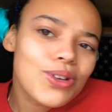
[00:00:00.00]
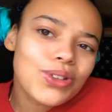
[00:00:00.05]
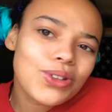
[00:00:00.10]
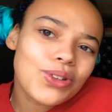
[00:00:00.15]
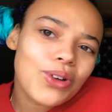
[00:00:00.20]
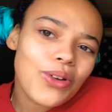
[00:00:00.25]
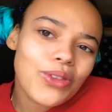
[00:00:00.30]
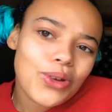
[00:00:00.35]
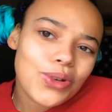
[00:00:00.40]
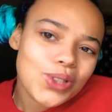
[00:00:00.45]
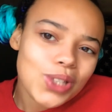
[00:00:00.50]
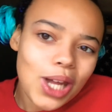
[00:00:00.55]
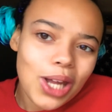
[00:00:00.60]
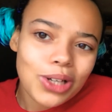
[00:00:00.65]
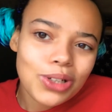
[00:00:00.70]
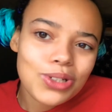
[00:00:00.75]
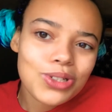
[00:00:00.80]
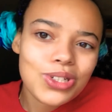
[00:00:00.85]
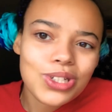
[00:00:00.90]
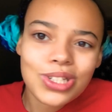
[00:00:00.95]
you know, those
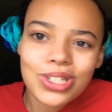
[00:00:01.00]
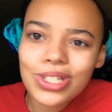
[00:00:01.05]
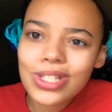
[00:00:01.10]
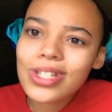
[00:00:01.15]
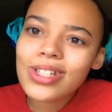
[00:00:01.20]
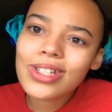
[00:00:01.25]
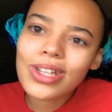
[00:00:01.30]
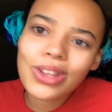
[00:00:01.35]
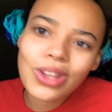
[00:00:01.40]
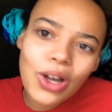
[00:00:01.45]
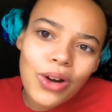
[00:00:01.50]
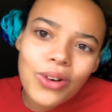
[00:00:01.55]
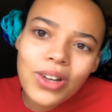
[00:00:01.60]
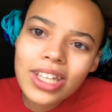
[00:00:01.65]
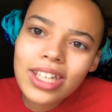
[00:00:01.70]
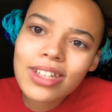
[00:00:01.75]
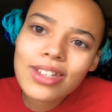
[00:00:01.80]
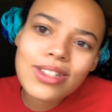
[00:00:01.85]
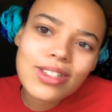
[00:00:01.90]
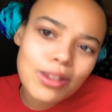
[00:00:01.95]
energies, and
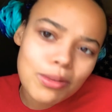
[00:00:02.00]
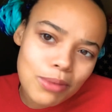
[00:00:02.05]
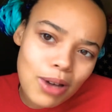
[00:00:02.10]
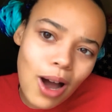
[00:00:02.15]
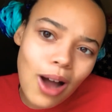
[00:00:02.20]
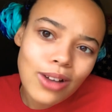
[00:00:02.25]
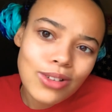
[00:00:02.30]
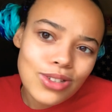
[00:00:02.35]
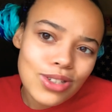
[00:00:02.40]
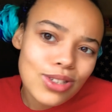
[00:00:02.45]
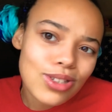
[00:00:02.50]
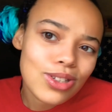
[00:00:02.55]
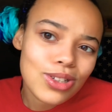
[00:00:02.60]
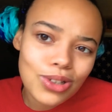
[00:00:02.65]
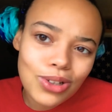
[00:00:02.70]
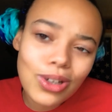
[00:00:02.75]
low-key subconsciously you're